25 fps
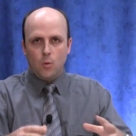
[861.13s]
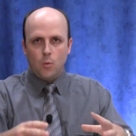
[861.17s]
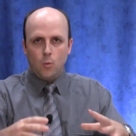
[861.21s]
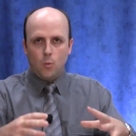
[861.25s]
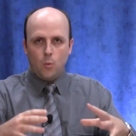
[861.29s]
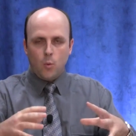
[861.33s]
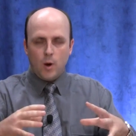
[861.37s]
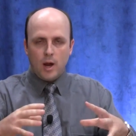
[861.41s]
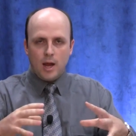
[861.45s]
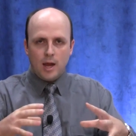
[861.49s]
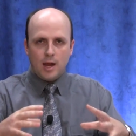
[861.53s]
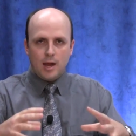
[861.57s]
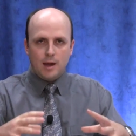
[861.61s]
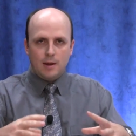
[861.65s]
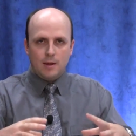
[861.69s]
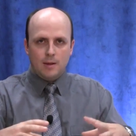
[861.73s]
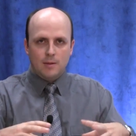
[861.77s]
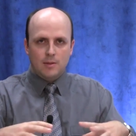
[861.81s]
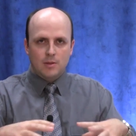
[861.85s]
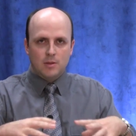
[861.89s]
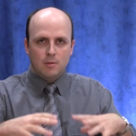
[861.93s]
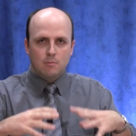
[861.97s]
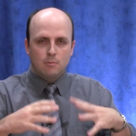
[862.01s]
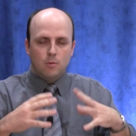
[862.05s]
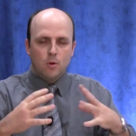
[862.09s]
where
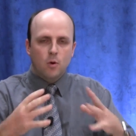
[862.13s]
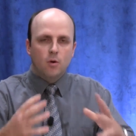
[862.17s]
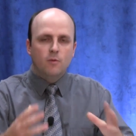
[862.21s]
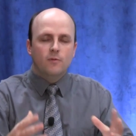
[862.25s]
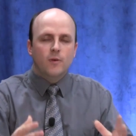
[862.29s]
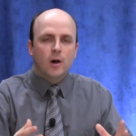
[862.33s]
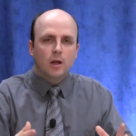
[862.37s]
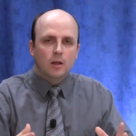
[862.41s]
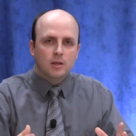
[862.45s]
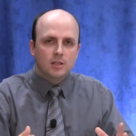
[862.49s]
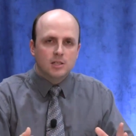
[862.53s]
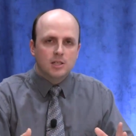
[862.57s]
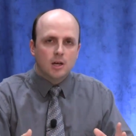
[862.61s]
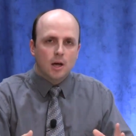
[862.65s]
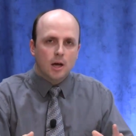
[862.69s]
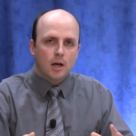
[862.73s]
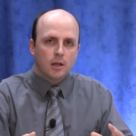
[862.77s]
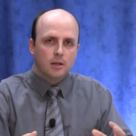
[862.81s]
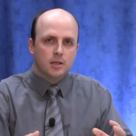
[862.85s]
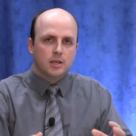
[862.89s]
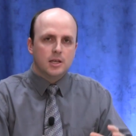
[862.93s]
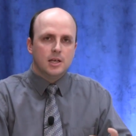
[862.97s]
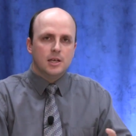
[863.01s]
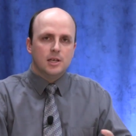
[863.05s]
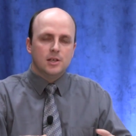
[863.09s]
the more
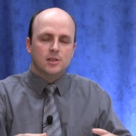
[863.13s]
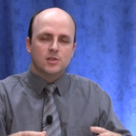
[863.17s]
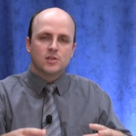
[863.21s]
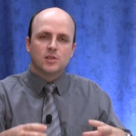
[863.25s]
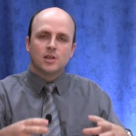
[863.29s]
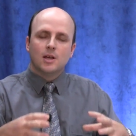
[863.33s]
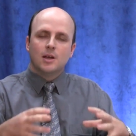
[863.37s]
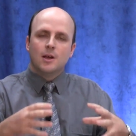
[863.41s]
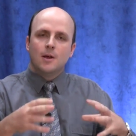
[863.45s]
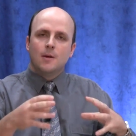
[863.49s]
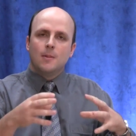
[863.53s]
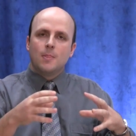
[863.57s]
volatile it is,